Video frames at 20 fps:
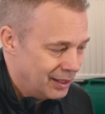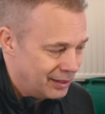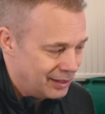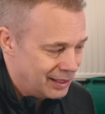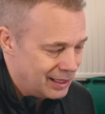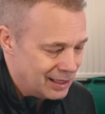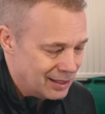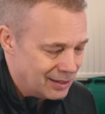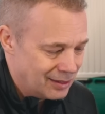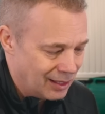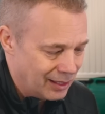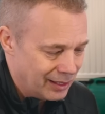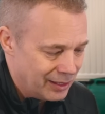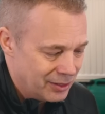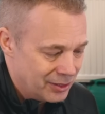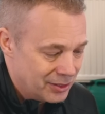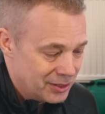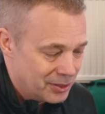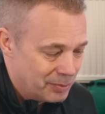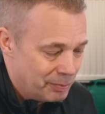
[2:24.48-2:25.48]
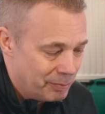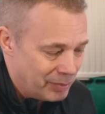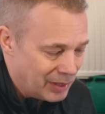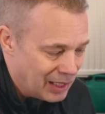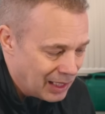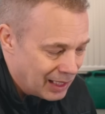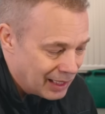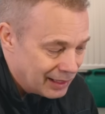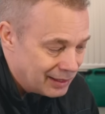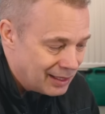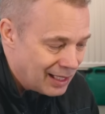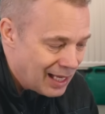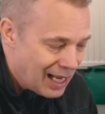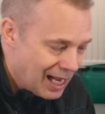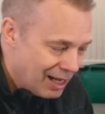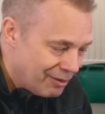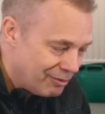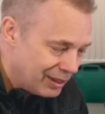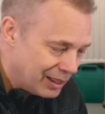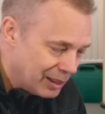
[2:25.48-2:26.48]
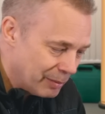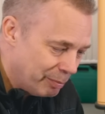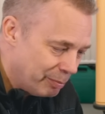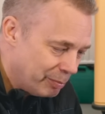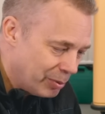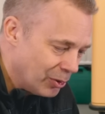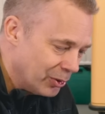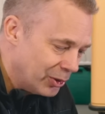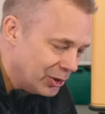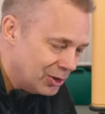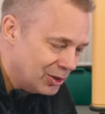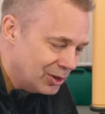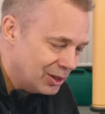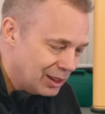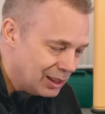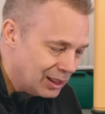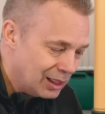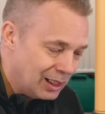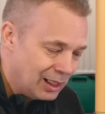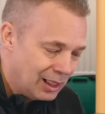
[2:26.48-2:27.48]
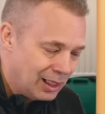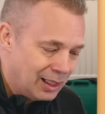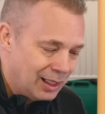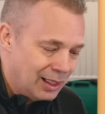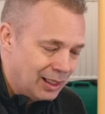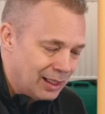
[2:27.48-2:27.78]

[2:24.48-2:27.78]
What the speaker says: these tires, but having a pointy,